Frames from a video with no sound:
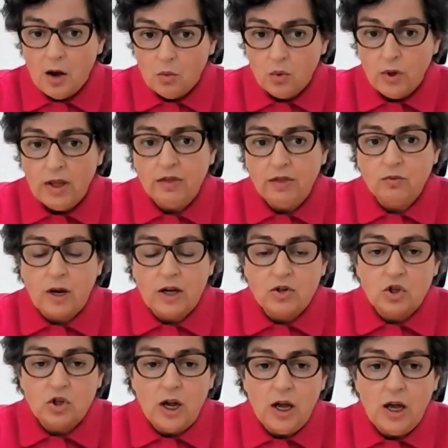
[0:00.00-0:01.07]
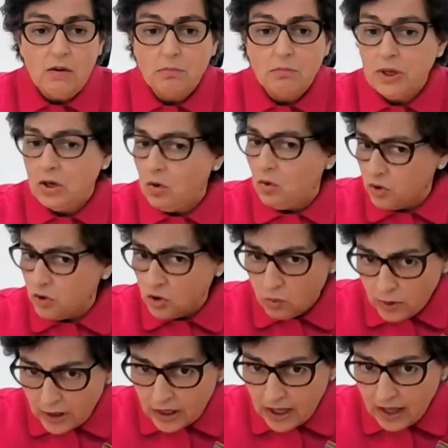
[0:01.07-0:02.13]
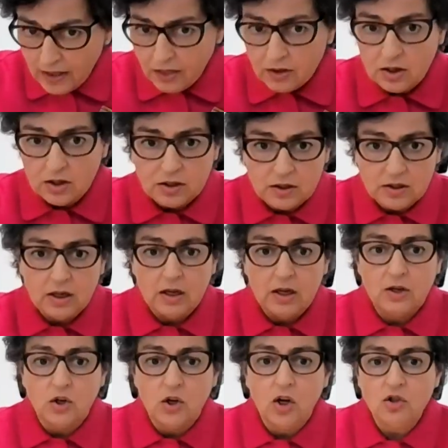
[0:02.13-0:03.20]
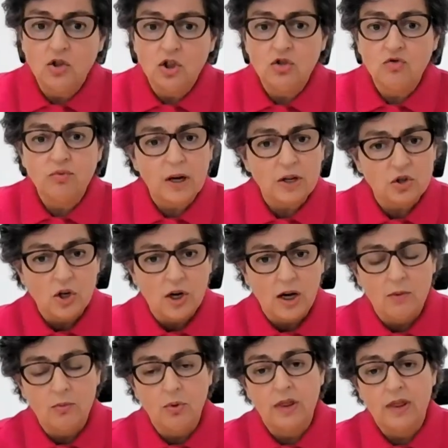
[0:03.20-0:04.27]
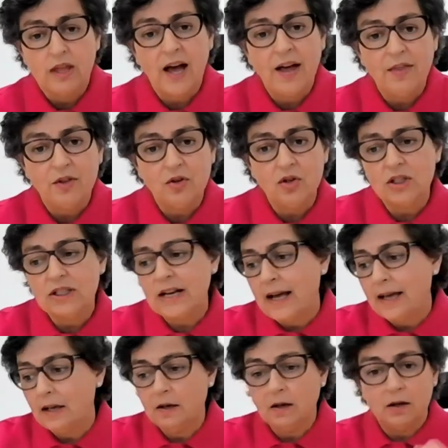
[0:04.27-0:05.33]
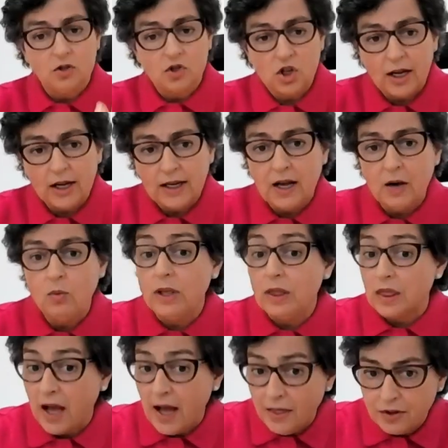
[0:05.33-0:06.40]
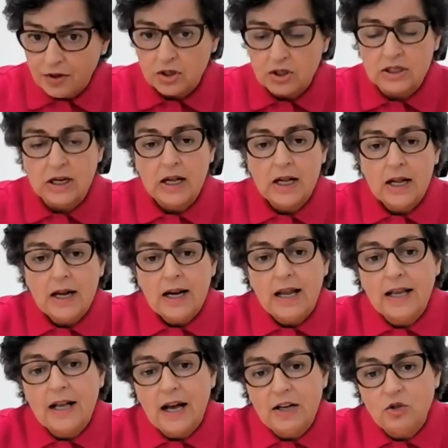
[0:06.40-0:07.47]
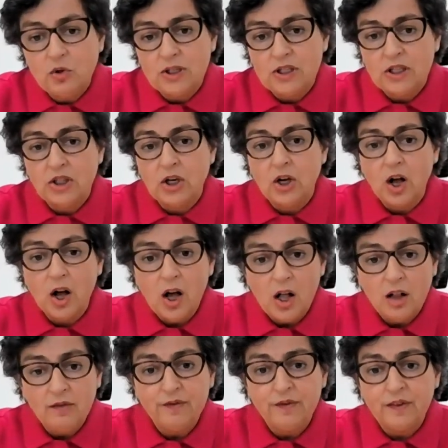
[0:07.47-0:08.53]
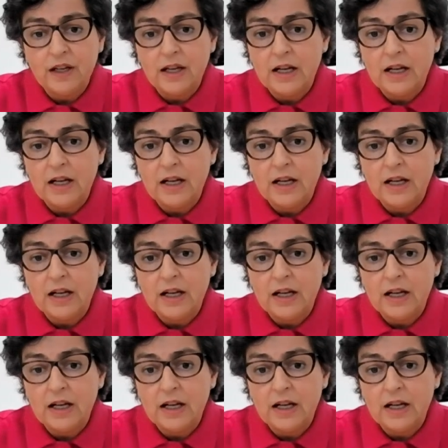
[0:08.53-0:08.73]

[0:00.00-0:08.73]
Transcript: with Russia, but also with others, not just Russia, with others like China, with others like countries in the Gulf,